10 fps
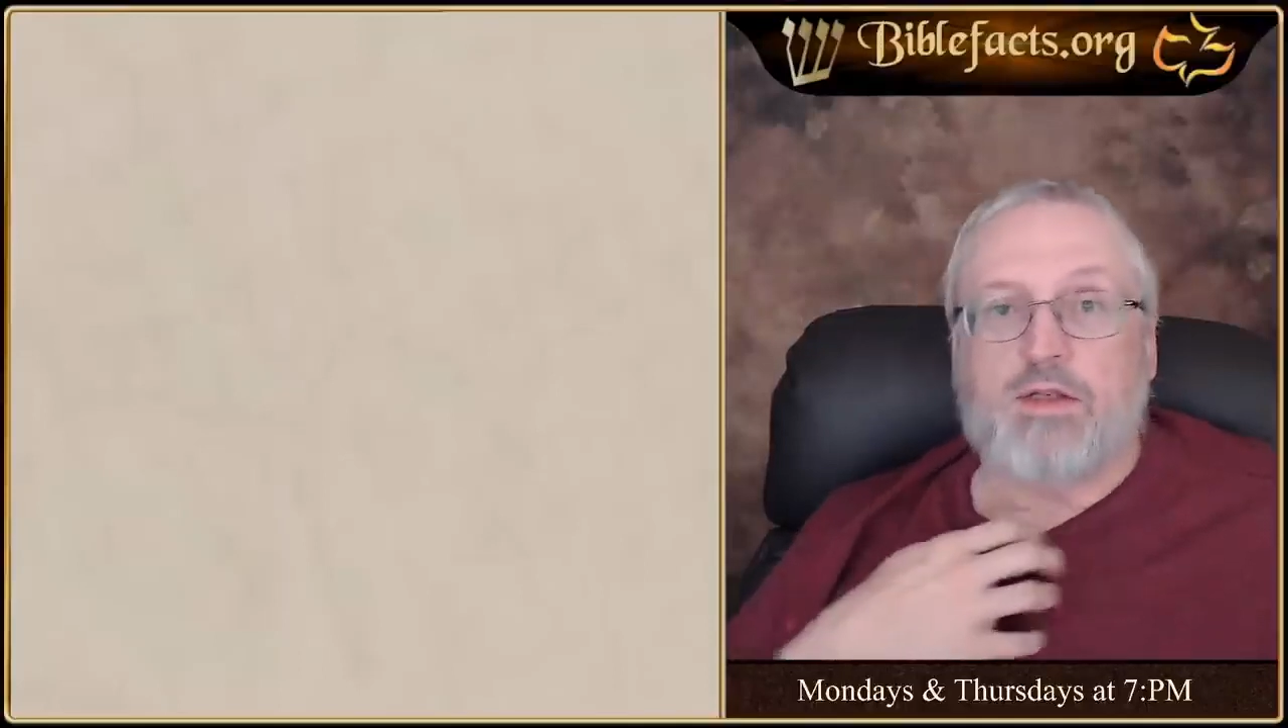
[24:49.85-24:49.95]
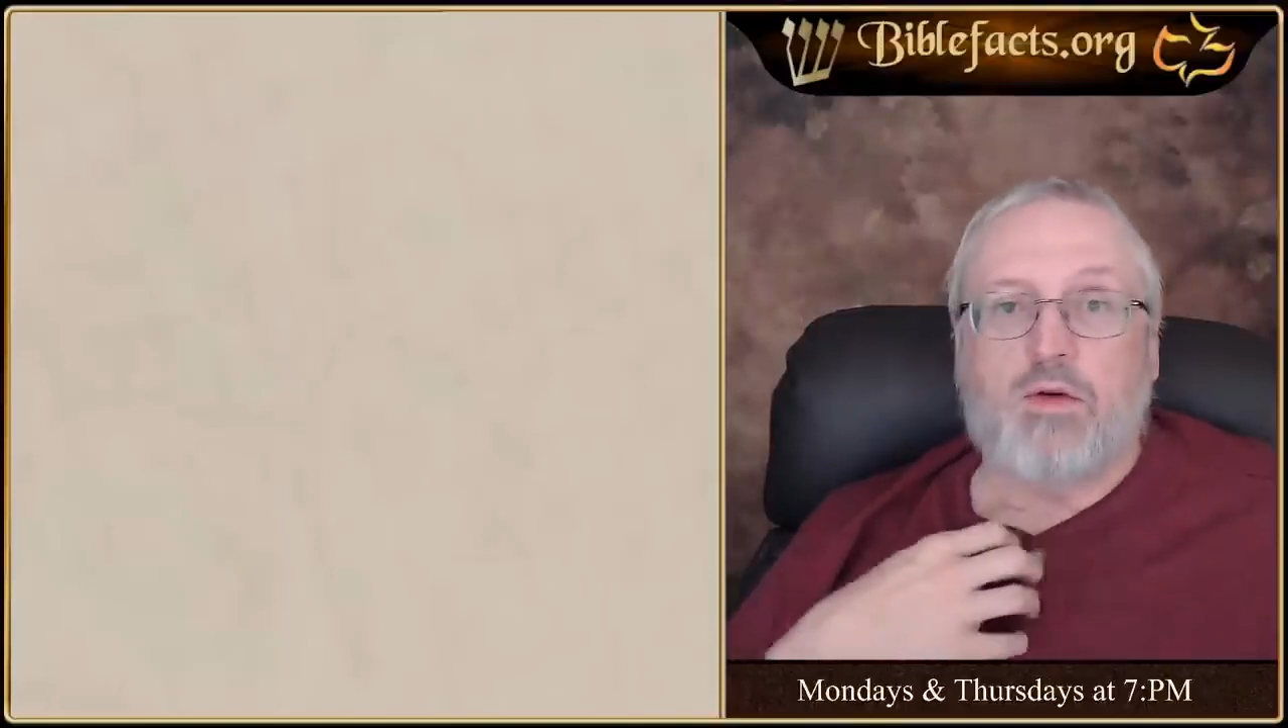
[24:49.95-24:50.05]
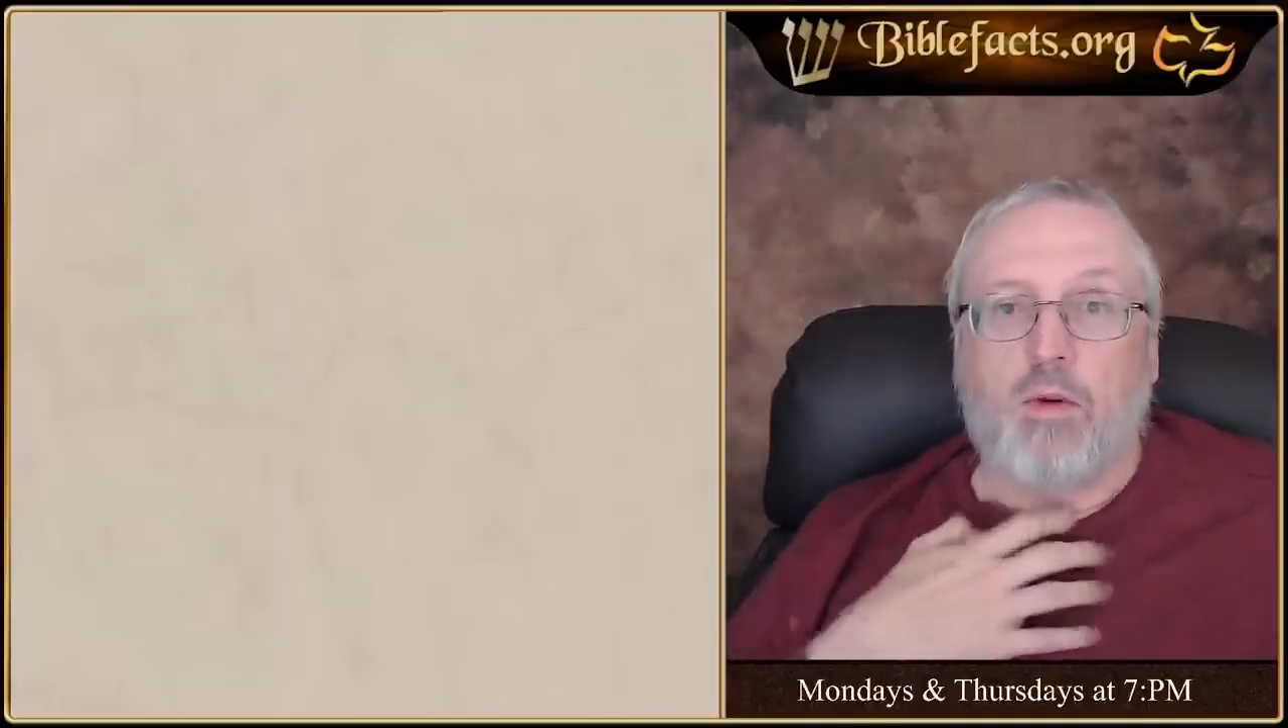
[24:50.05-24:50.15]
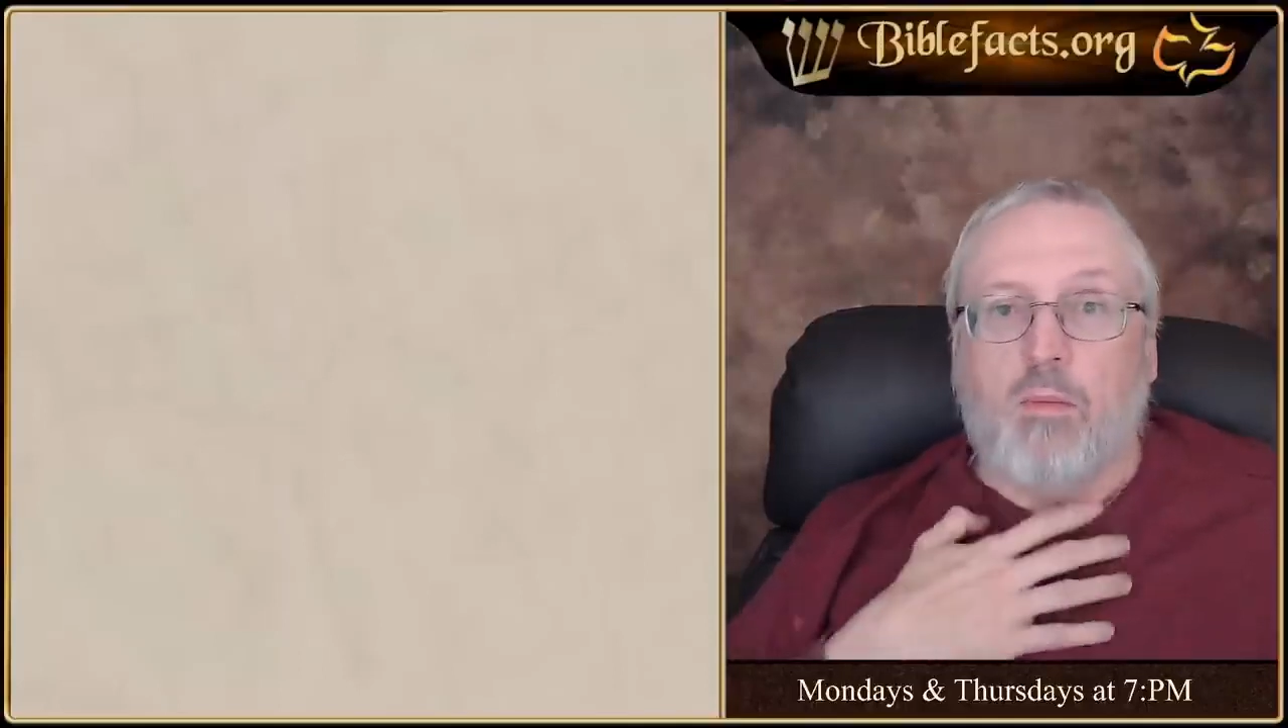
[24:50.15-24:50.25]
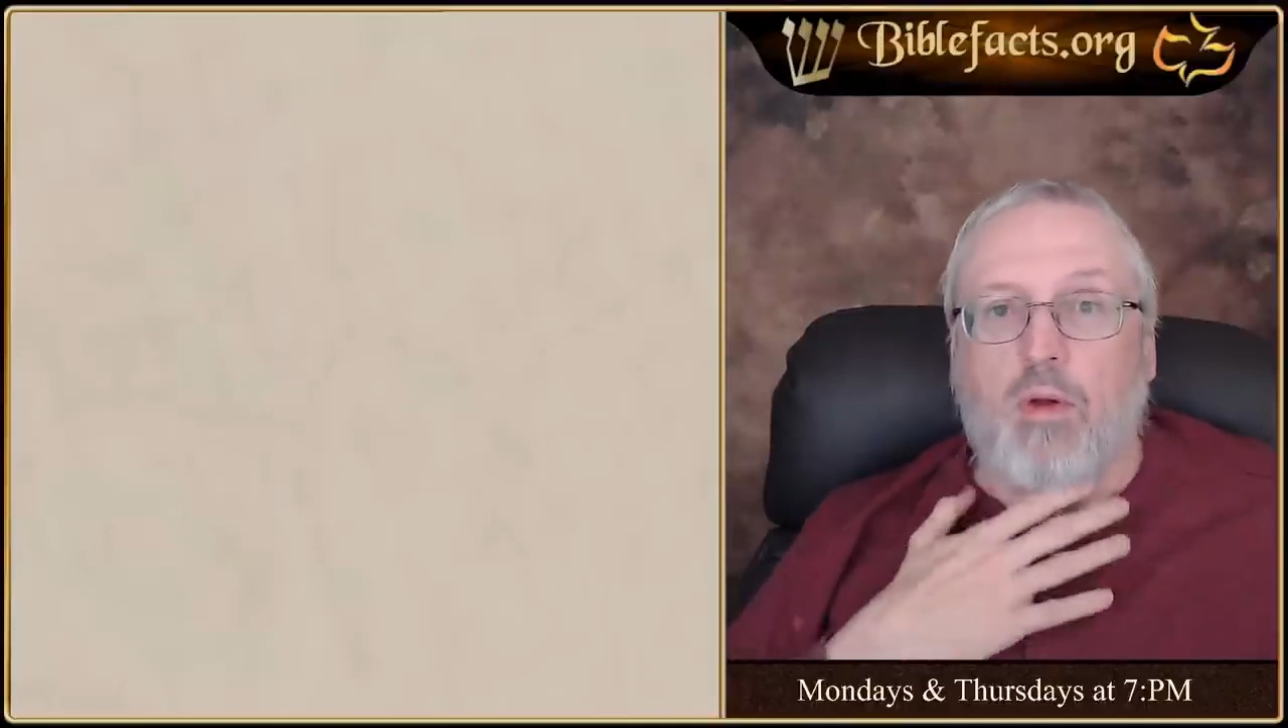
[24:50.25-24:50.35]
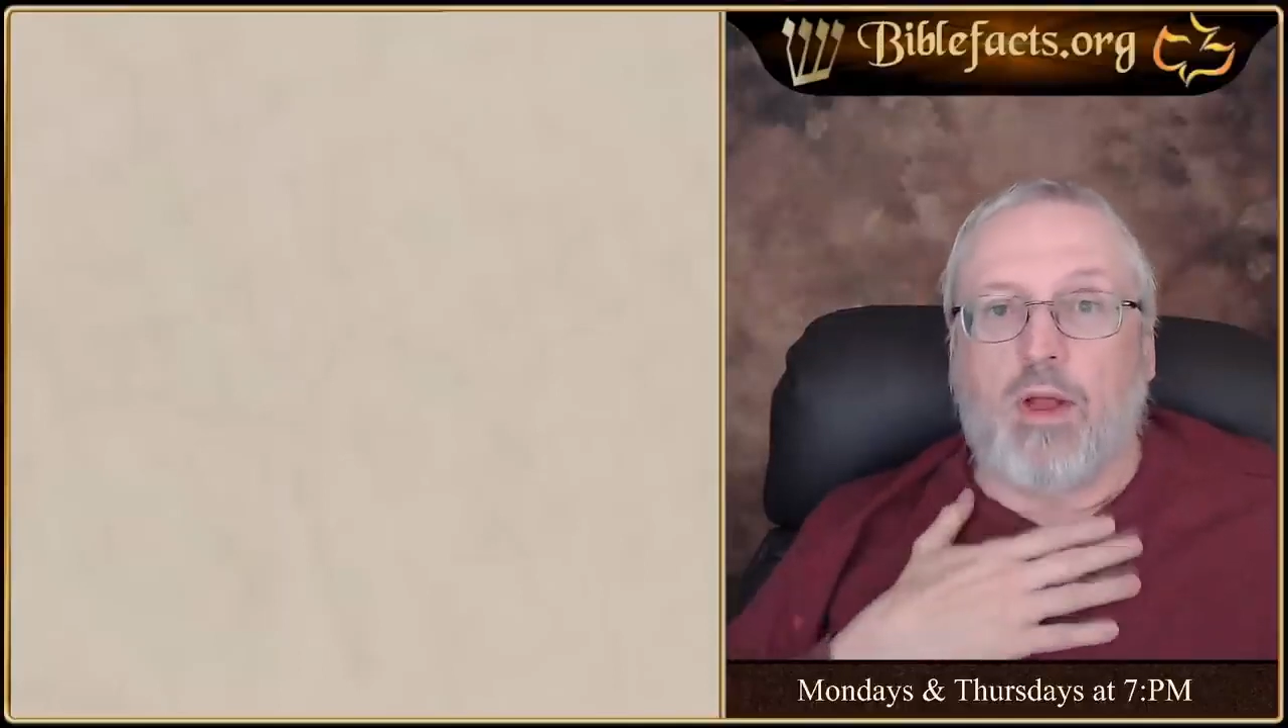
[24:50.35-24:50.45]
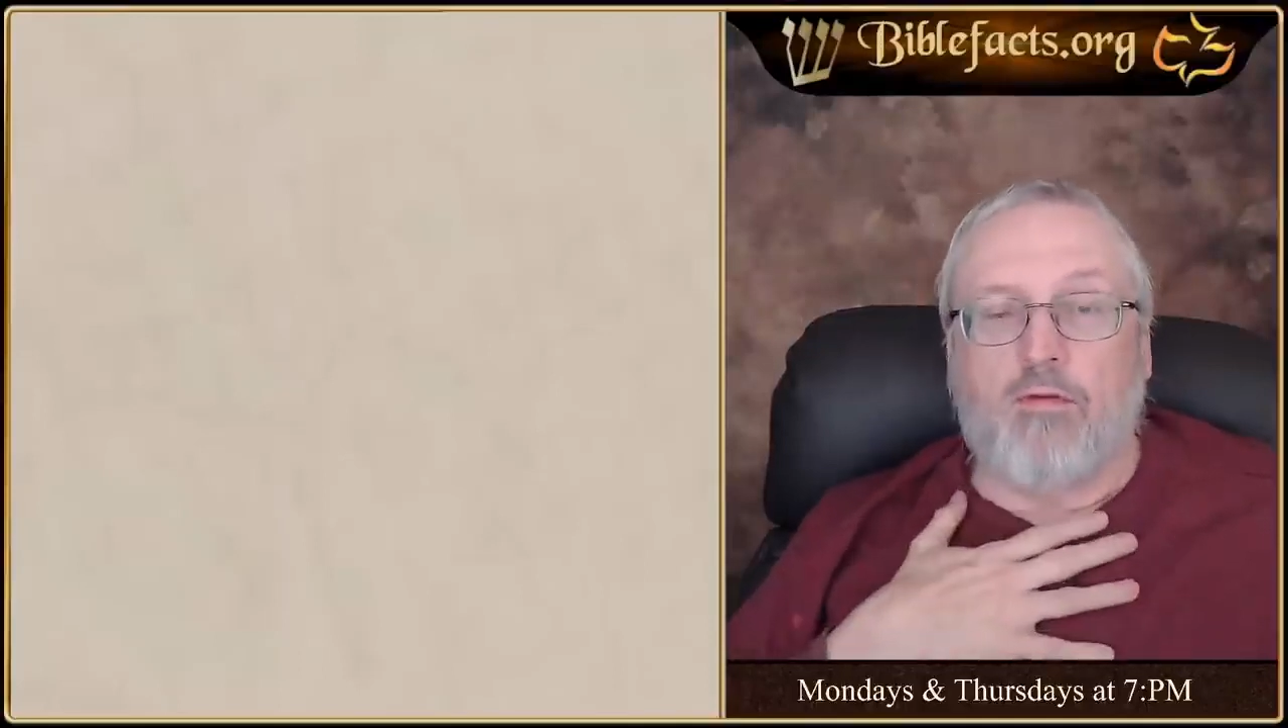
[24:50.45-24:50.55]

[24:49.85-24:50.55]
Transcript: this normal,